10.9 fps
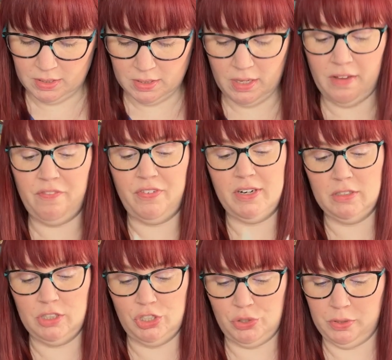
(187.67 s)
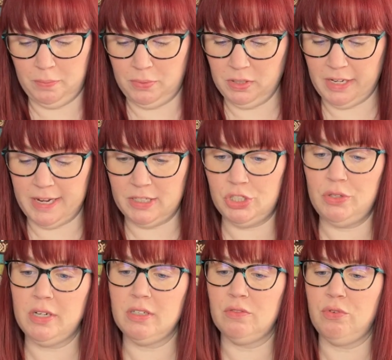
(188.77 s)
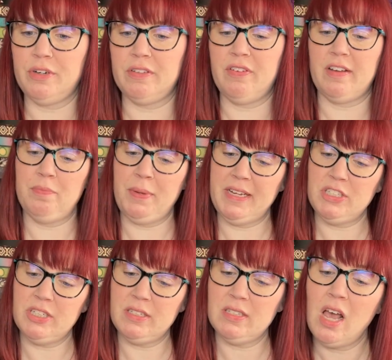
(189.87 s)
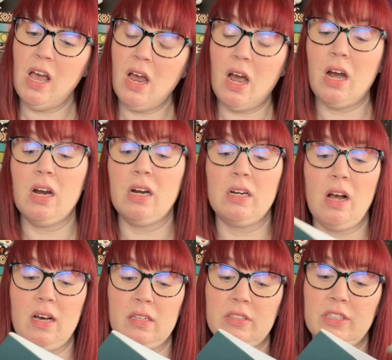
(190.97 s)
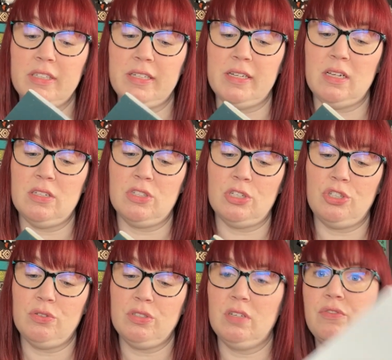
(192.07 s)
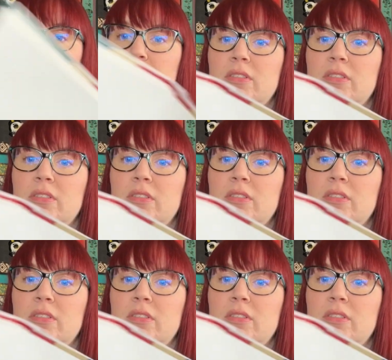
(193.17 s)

is a fairly short book at 245 pages. Our author is Joseph Earl